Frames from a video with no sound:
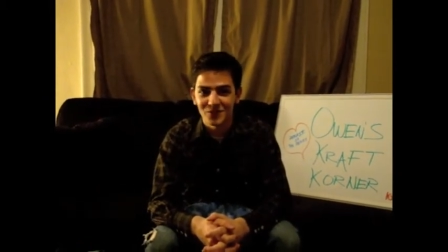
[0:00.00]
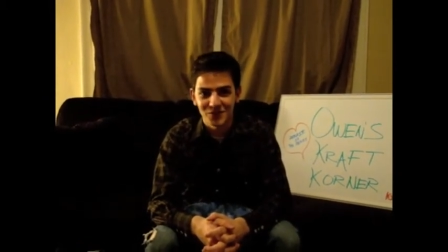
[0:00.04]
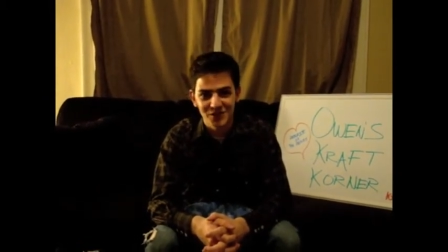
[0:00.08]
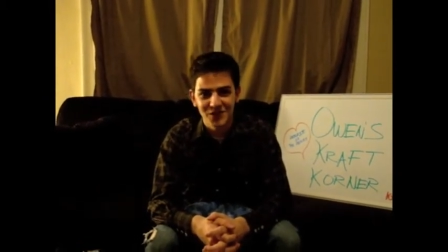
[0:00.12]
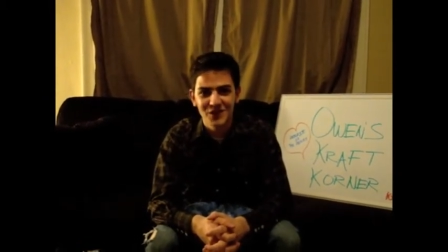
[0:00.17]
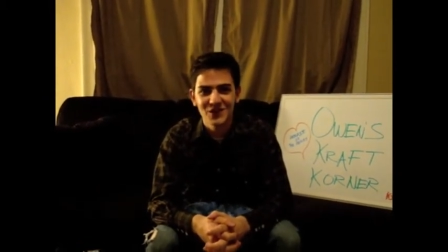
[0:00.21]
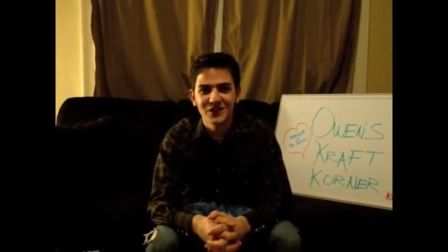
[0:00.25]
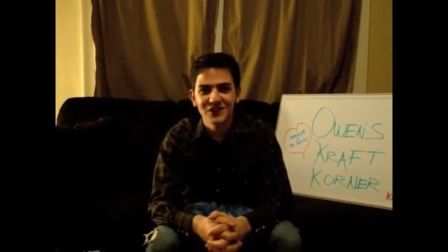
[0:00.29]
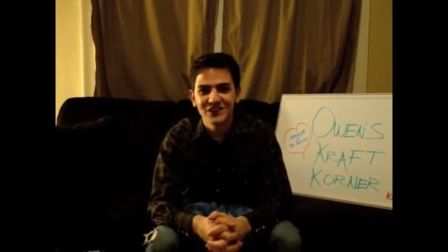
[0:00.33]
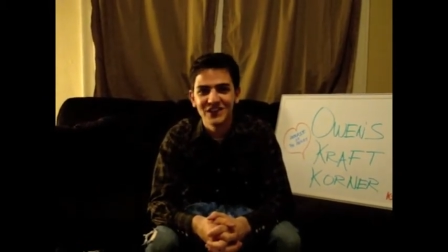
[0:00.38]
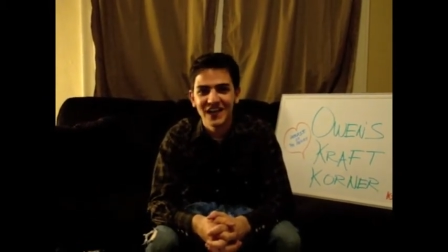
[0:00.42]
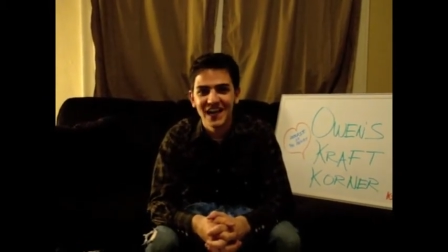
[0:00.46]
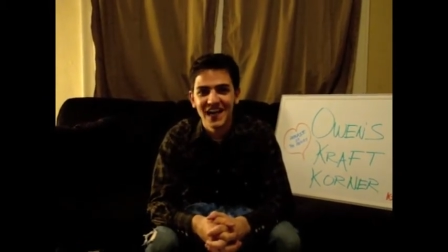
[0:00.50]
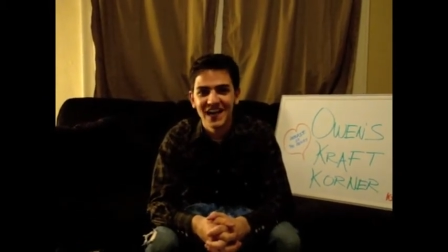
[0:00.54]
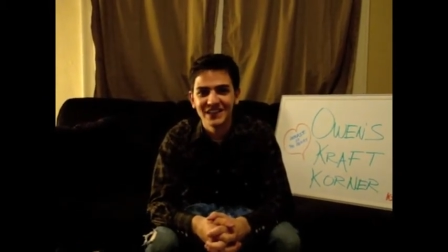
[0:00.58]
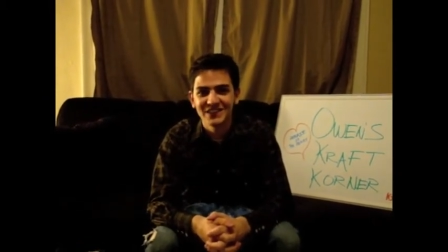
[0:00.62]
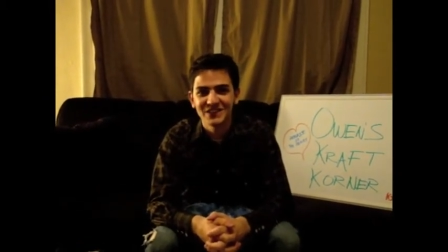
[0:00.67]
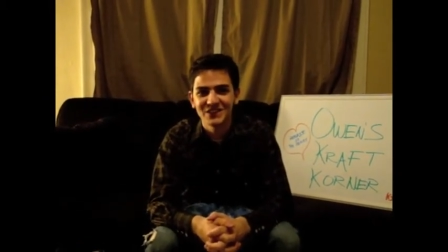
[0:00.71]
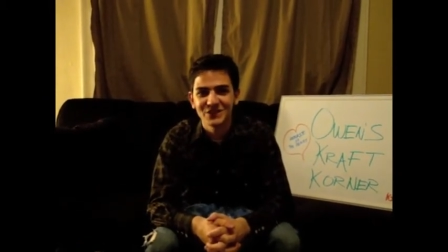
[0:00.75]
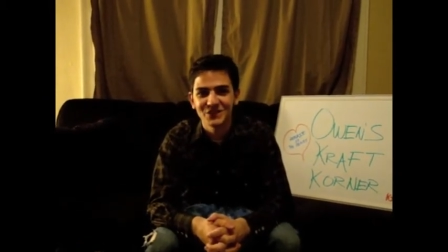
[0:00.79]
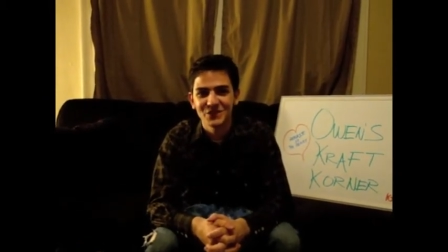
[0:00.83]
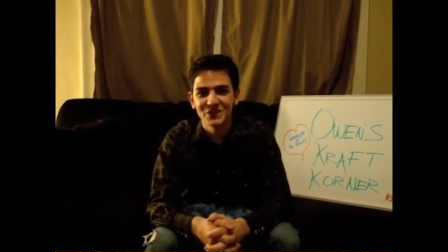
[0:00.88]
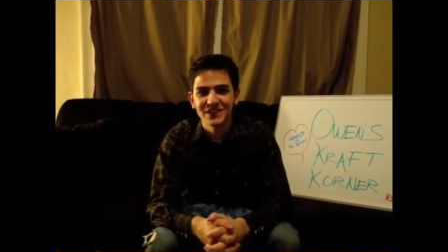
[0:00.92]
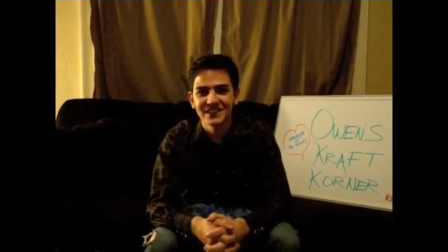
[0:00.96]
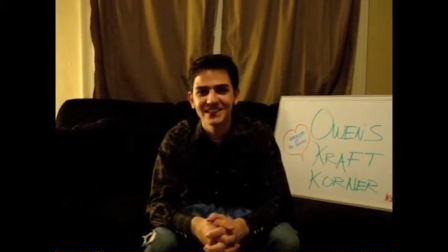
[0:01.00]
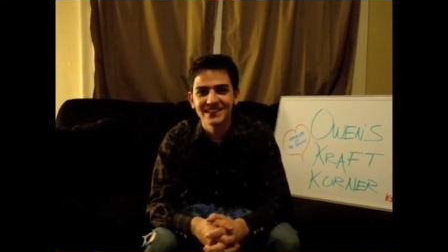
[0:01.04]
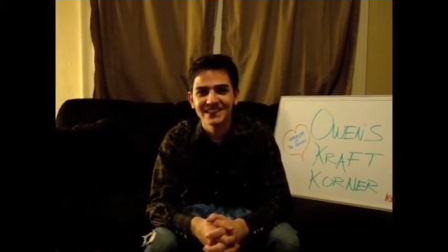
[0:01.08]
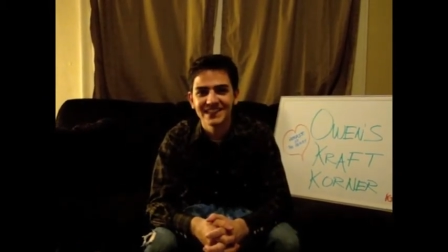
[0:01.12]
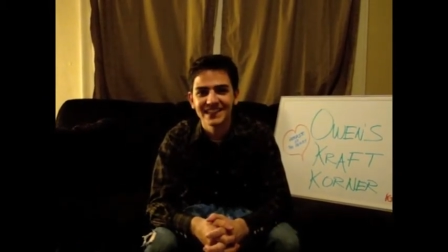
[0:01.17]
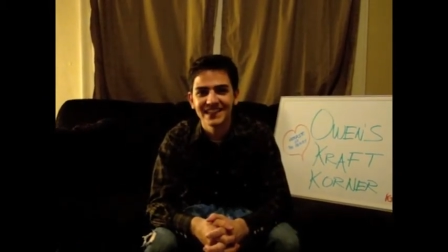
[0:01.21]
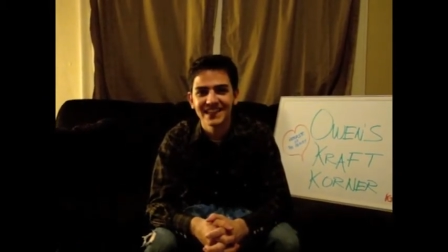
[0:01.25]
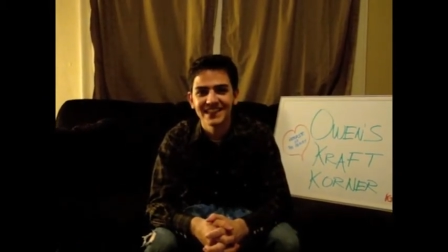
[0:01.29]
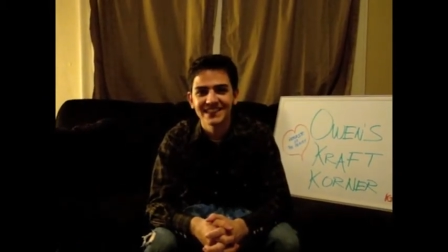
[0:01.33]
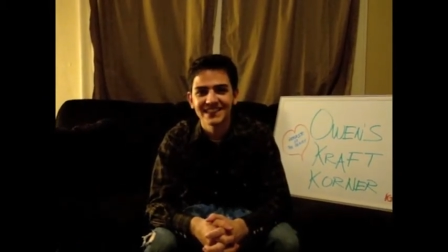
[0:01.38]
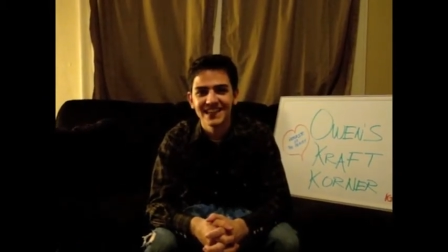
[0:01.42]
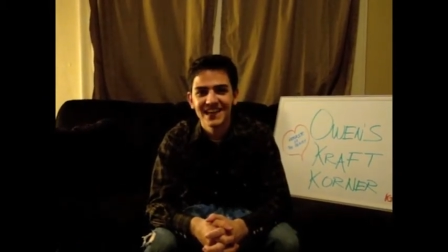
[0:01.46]
for your chance to win
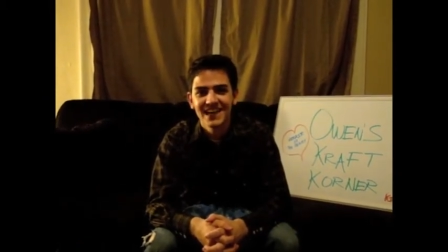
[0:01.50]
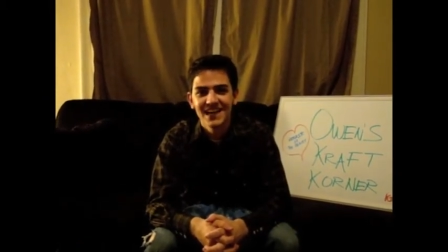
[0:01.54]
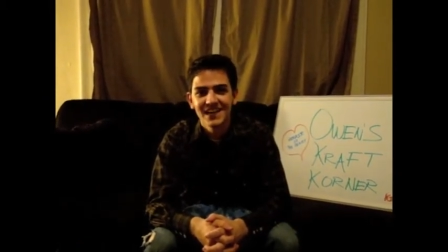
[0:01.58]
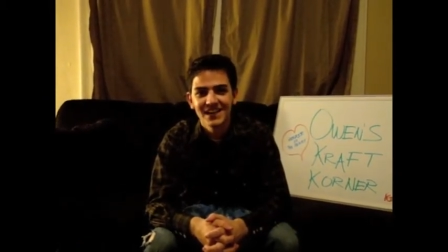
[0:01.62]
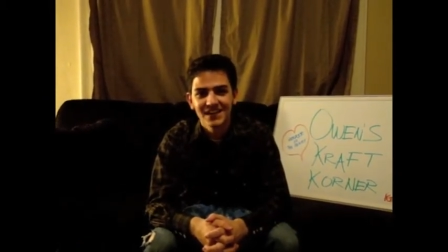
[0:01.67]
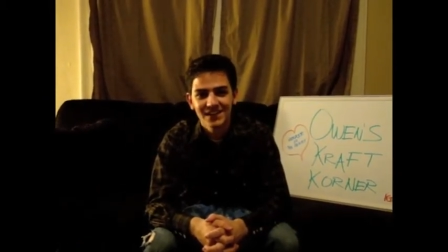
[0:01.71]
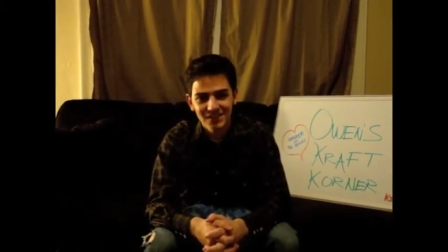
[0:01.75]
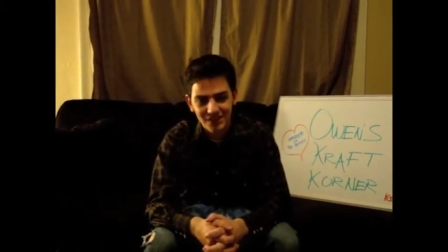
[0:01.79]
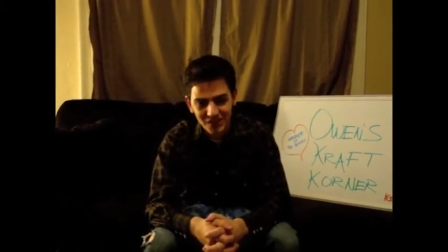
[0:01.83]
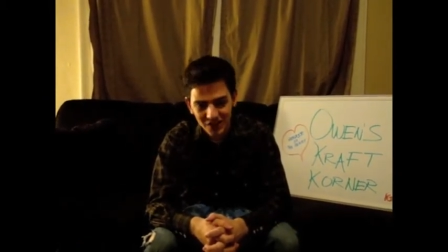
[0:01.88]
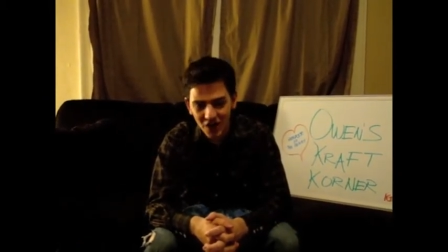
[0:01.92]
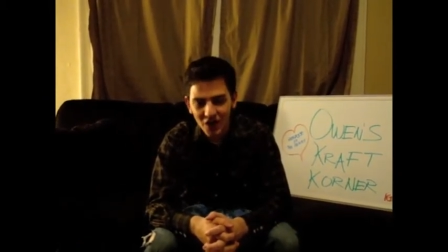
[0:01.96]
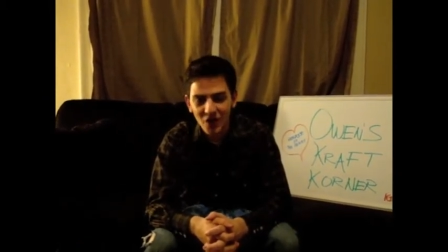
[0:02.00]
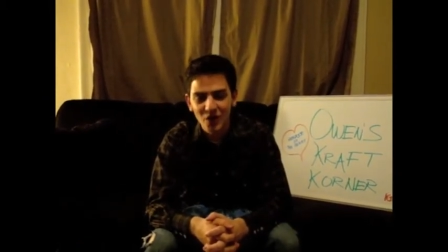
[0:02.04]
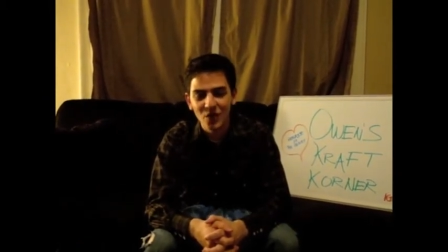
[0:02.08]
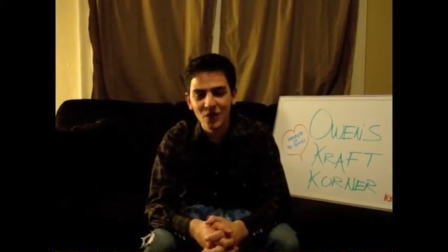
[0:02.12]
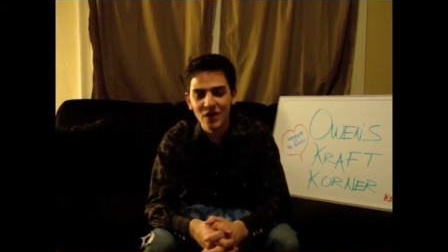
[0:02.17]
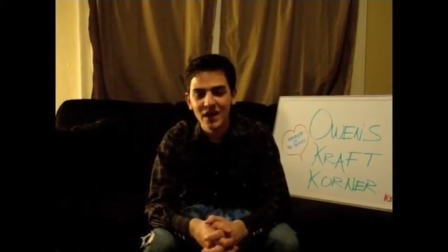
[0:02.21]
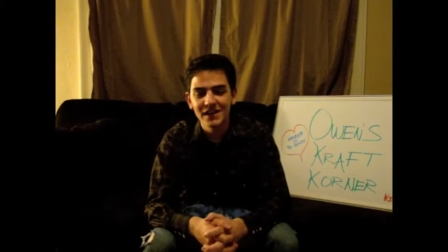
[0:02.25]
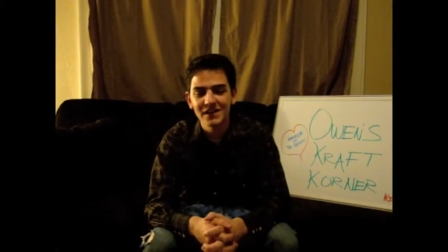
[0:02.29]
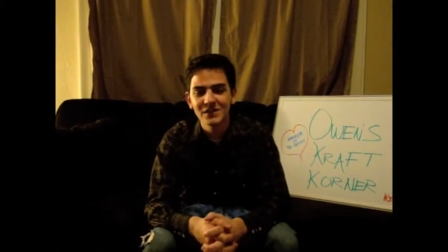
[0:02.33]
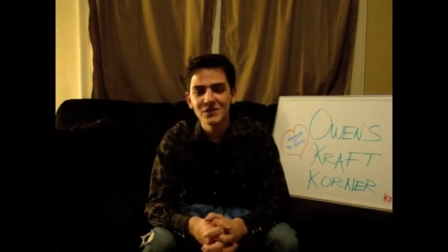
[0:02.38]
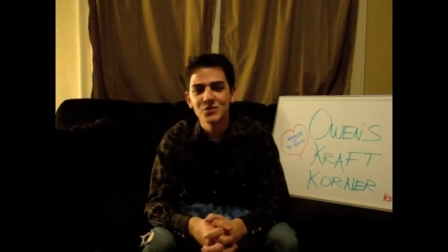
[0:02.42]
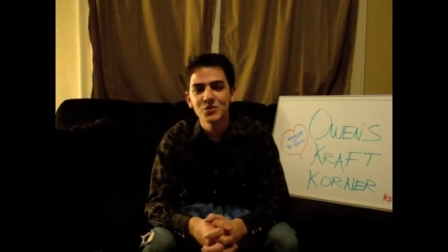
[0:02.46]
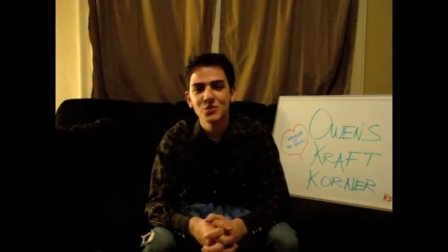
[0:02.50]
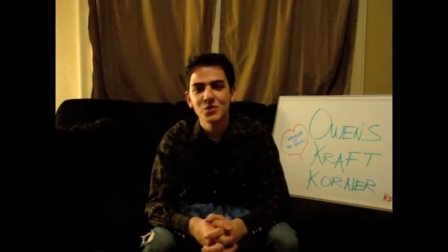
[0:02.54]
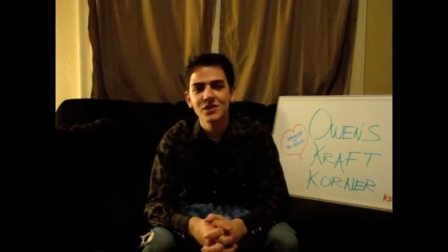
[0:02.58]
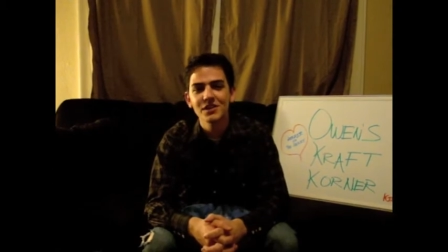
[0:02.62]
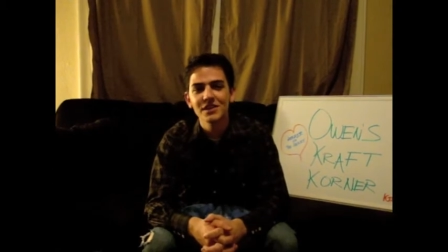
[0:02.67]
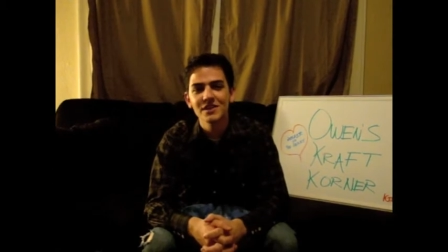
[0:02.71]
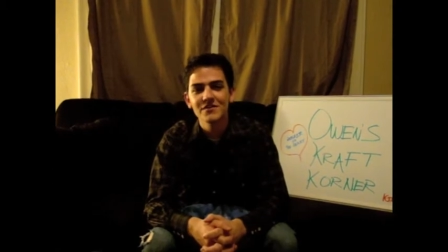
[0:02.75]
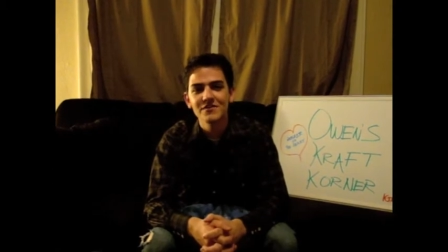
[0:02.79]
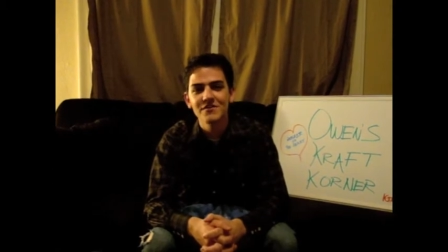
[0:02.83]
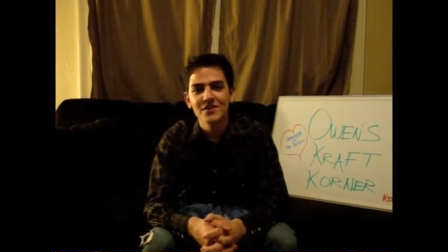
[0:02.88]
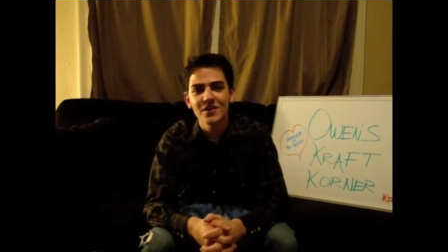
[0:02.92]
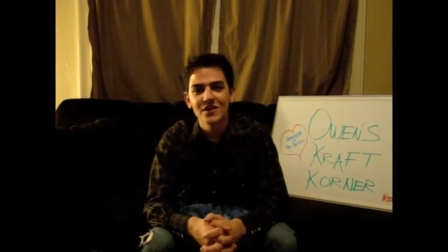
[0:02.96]
tickets to go and enjoy
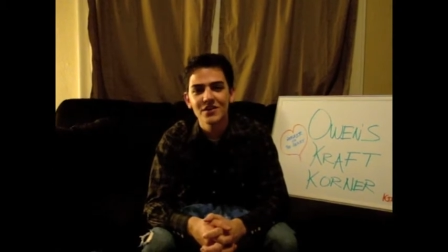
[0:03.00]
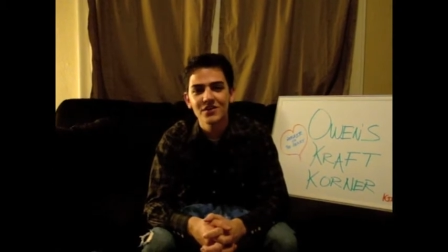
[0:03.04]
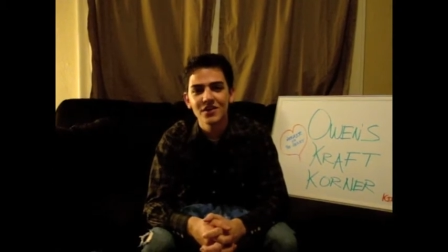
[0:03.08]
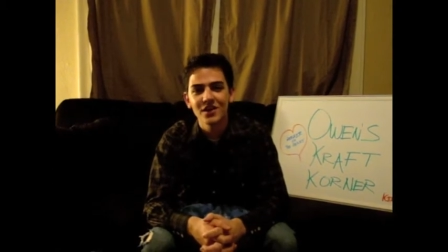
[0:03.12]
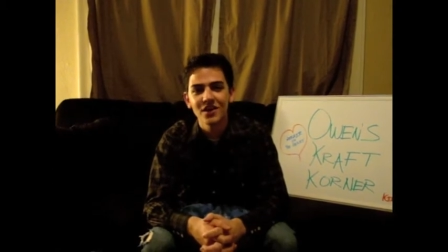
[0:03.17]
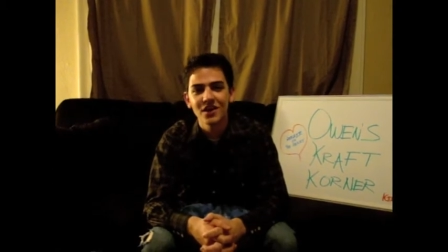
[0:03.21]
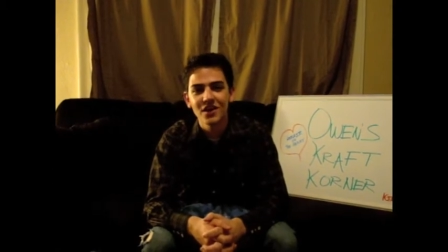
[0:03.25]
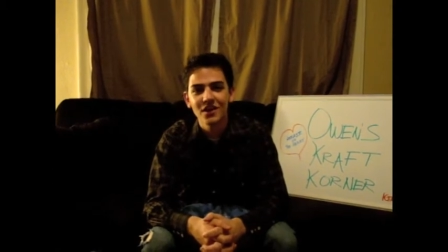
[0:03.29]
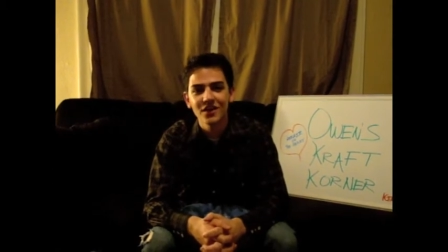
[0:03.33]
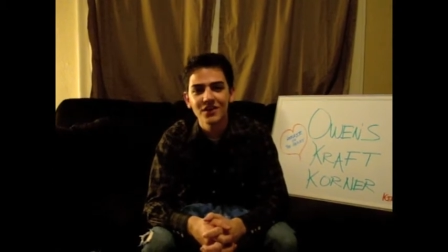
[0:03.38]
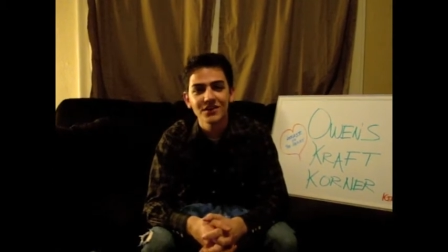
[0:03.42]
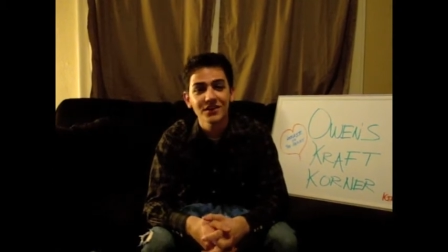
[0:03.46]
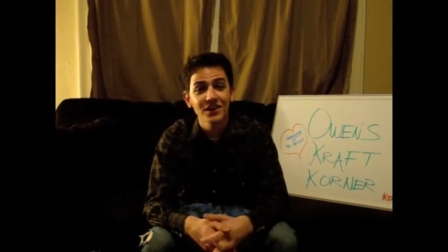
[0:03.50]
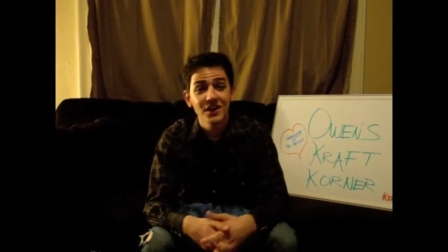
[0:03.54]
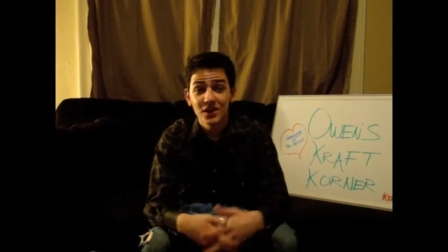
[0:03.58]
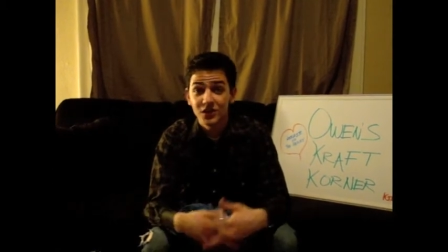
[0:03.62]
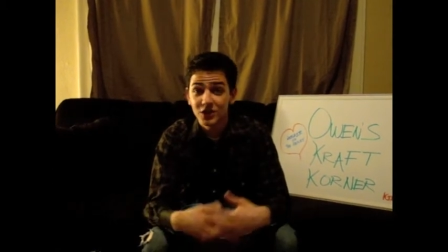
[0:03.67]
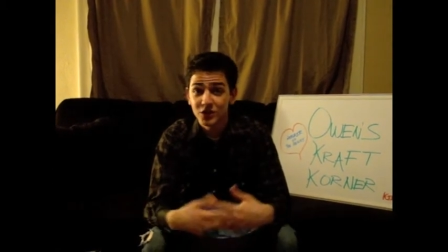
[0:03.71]
the Affair of the Heart.